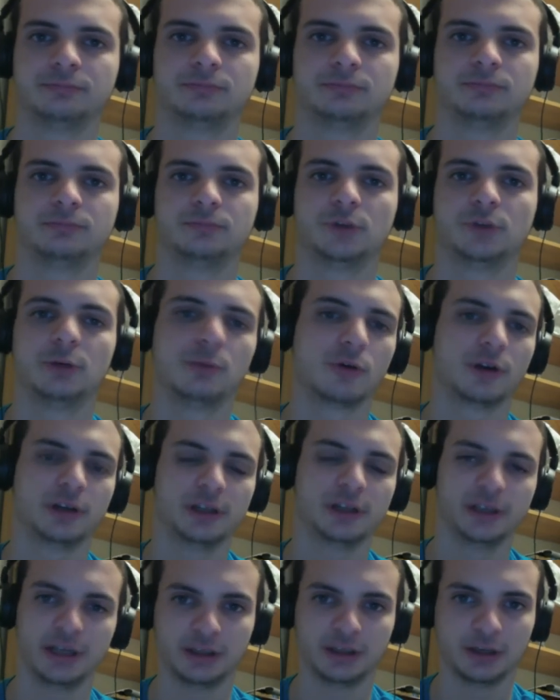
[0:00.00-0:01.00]
What more do you
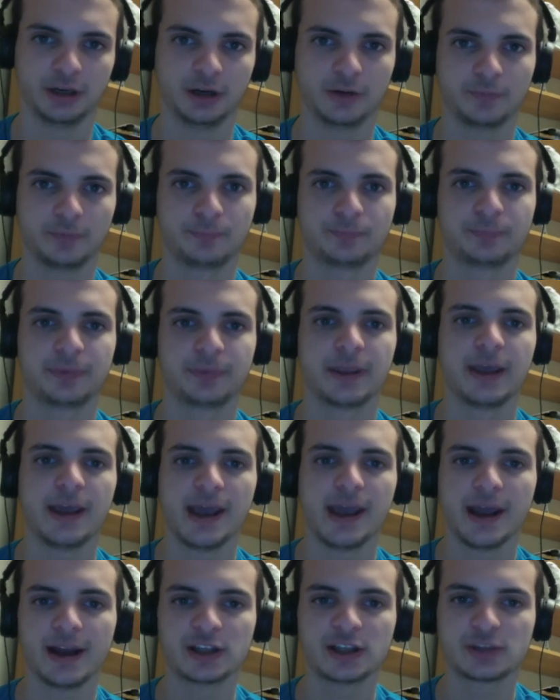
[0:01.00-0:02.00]
need to know?
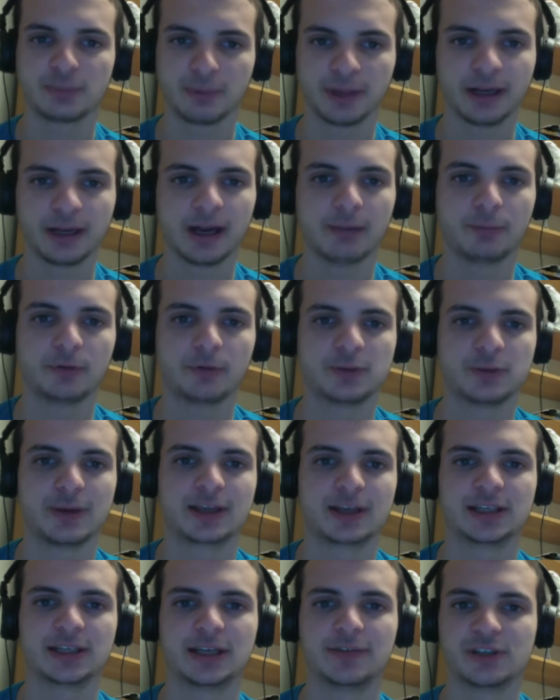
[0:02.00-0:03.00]
And it's split up, which
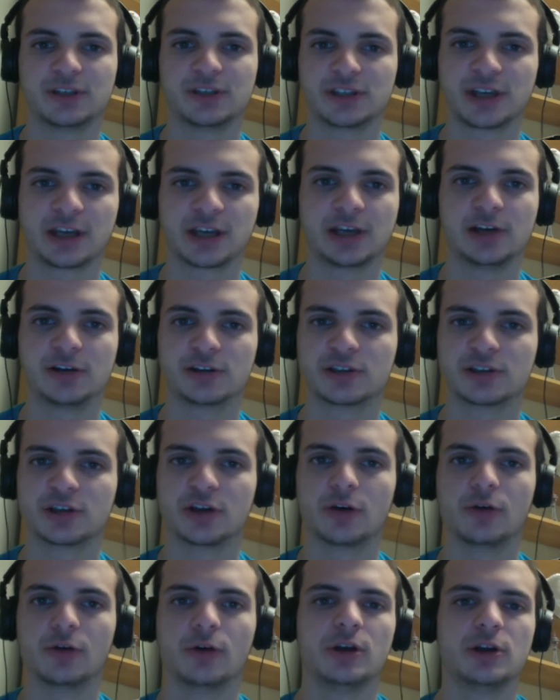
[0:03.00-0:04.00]
makes it even stickier.
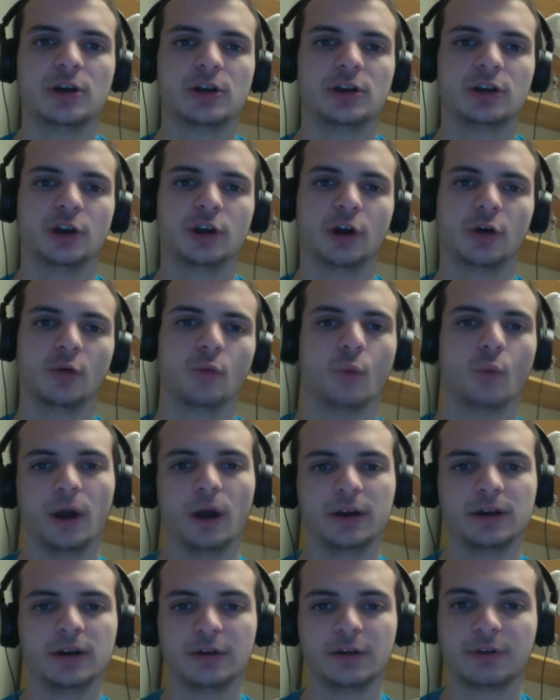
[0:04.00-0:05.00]
So
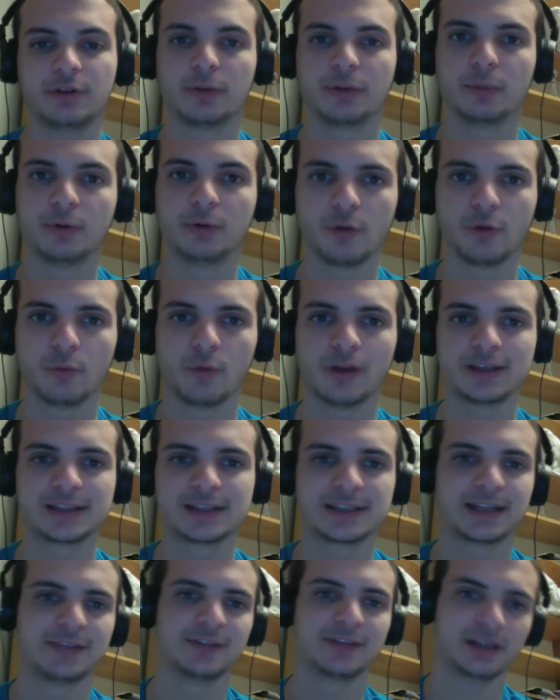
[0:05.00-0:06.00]
if they remove it once,
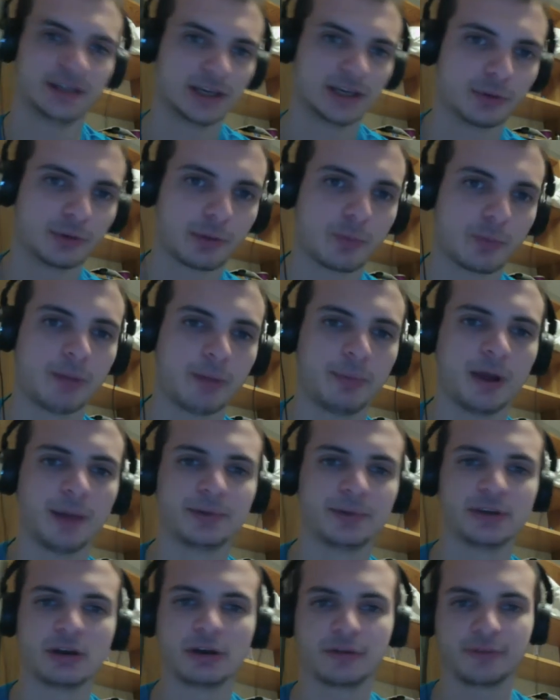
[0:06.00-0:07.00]
they have to deal with what pops
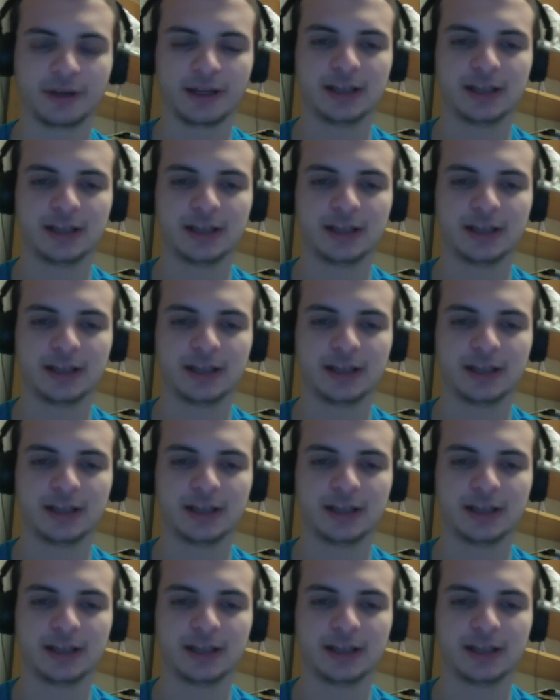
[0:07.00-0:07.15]
out of it.